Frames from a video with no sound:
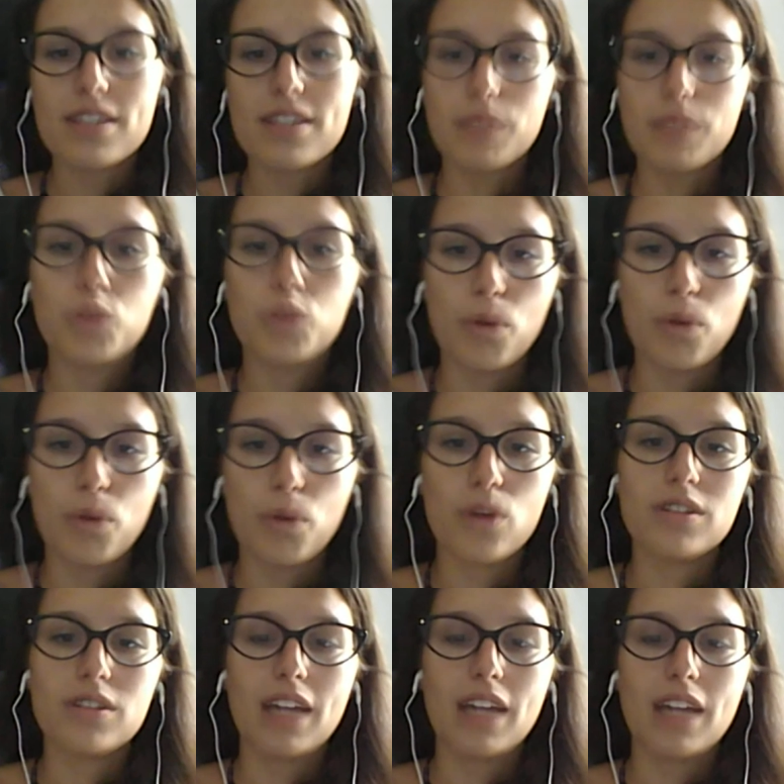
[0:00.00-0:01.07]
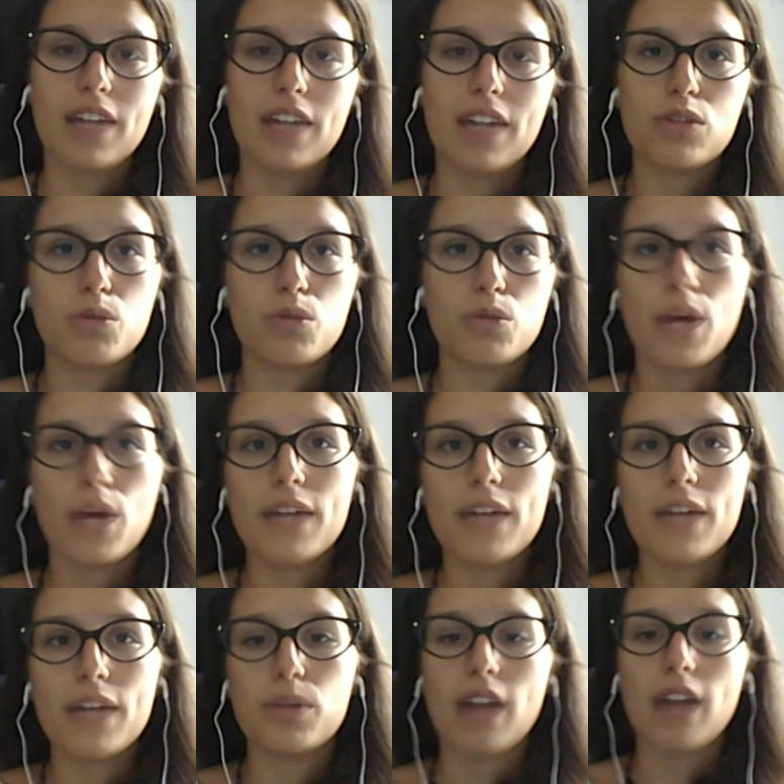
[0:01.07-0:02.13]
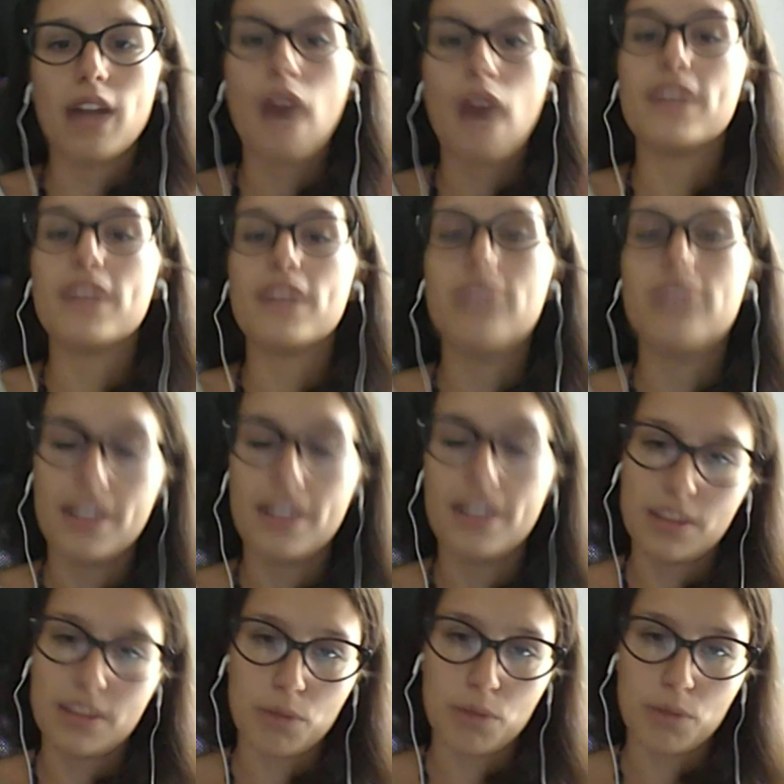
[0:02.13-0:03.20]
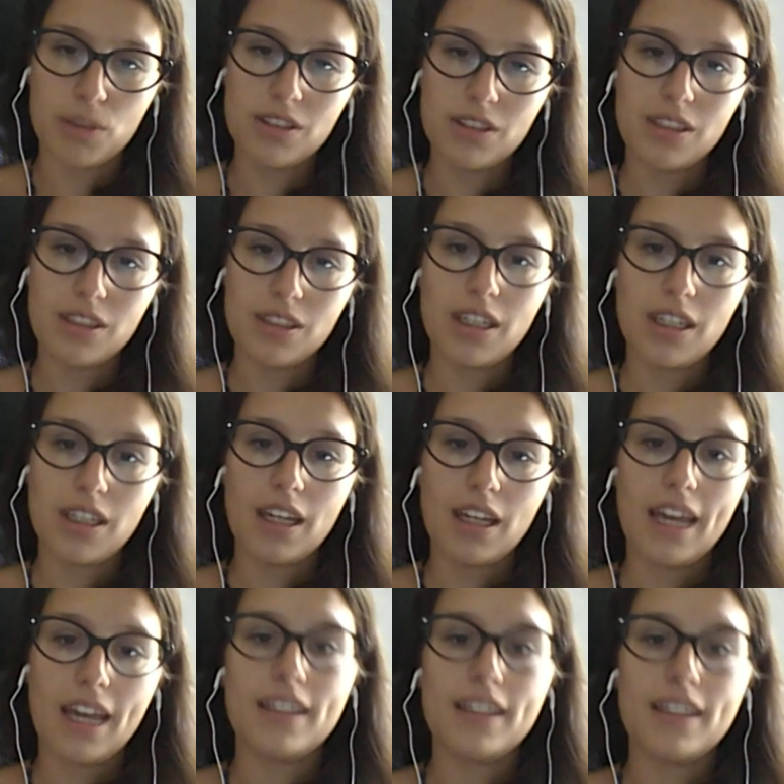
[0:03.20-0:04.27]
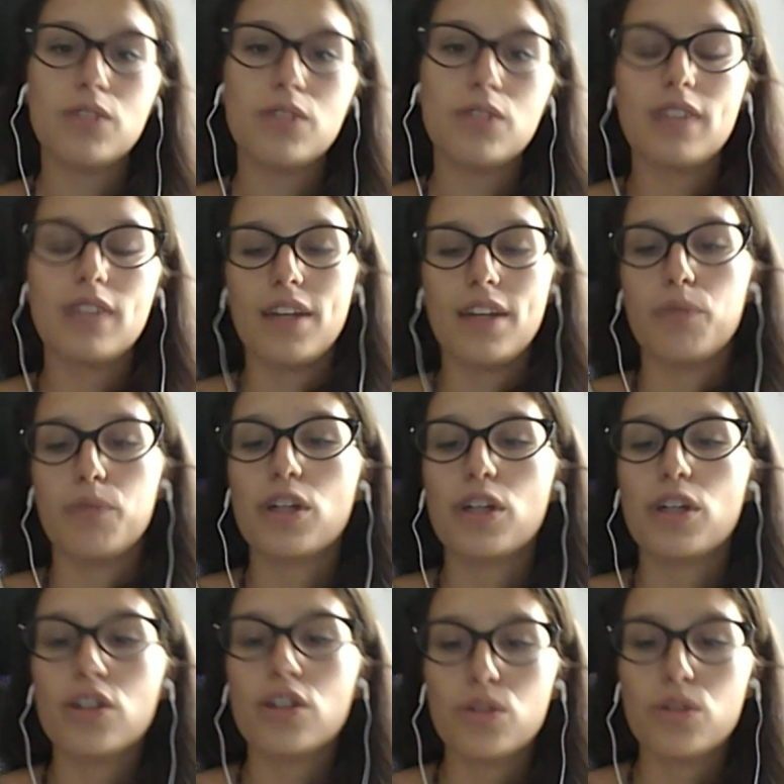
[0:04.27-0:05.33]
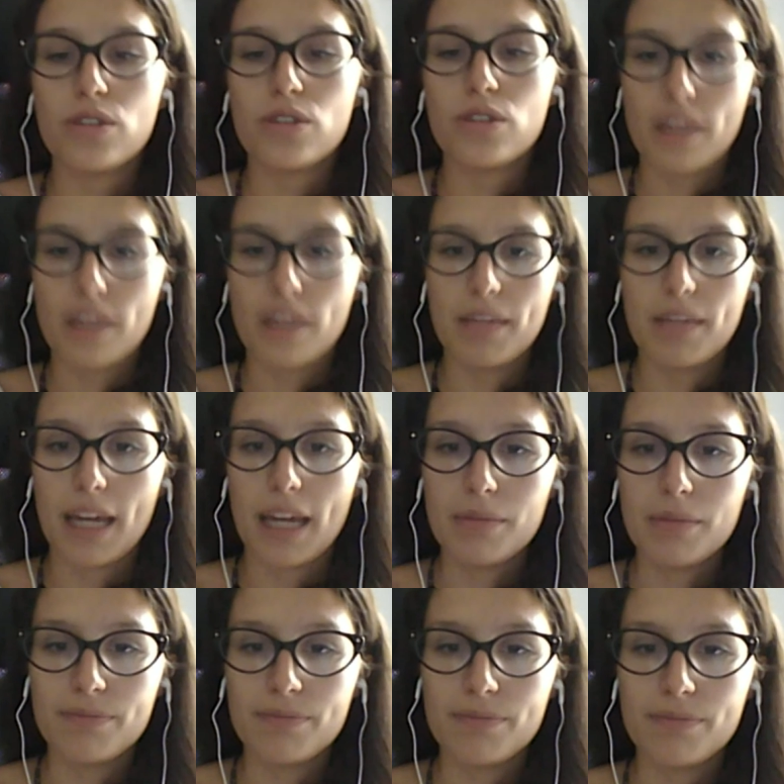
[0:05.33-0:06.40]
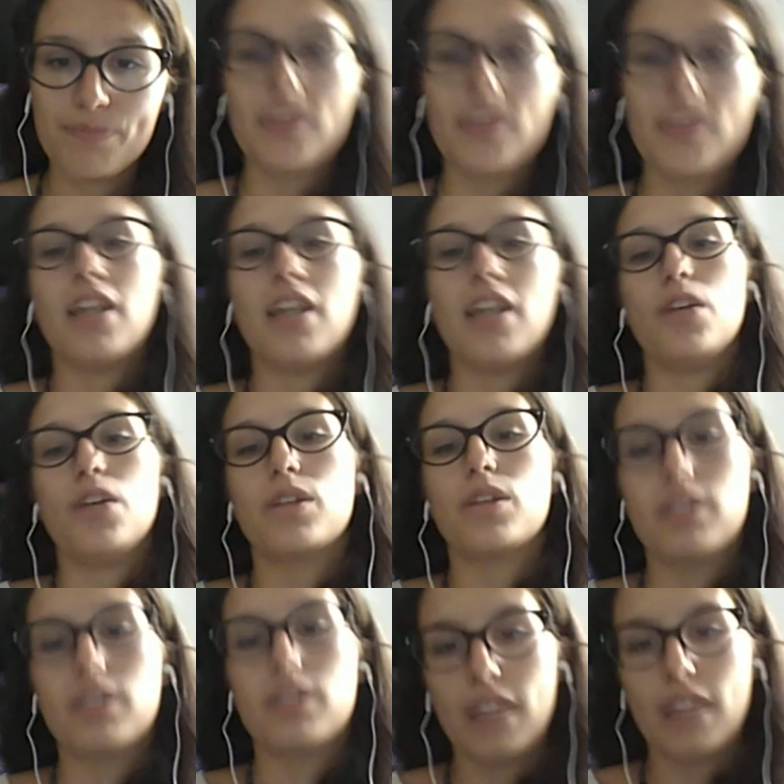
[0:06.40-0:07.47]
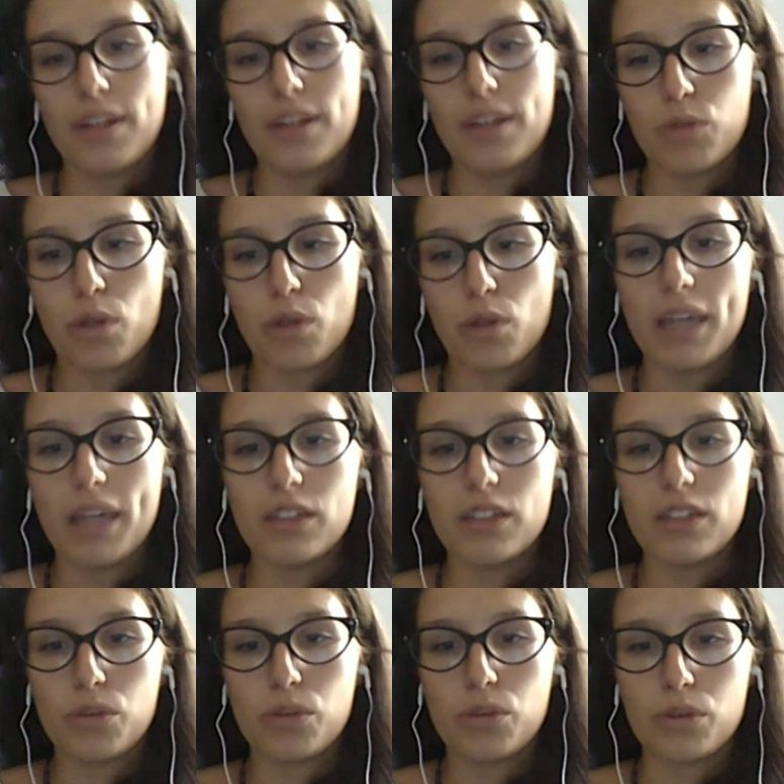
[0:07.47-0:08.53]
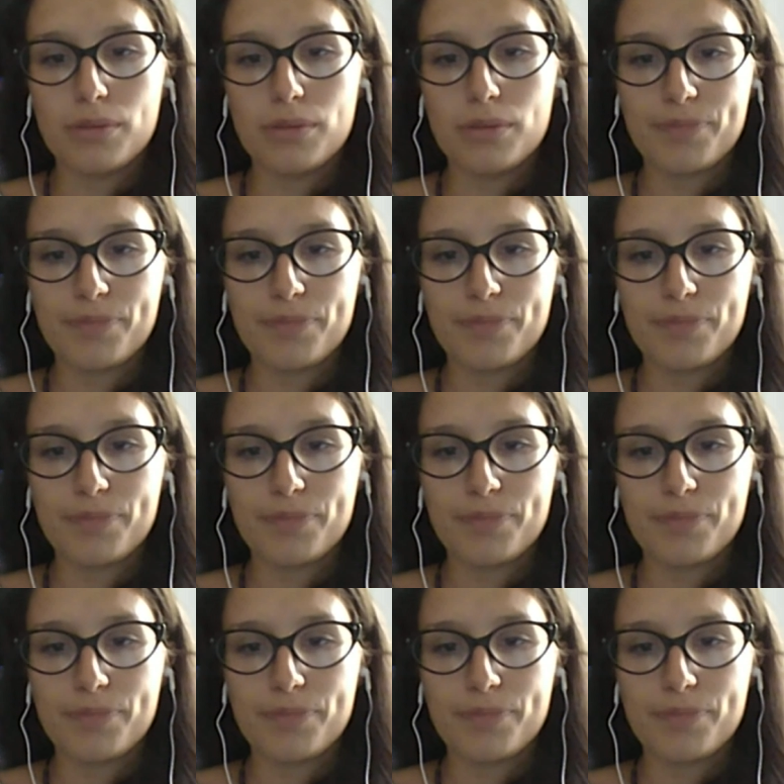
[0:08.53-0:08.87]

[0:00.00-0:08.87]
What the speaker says: them to pause and to write how they feel at this moment. And then you tell them, we're going to do the same game. You tell them to go back in the room.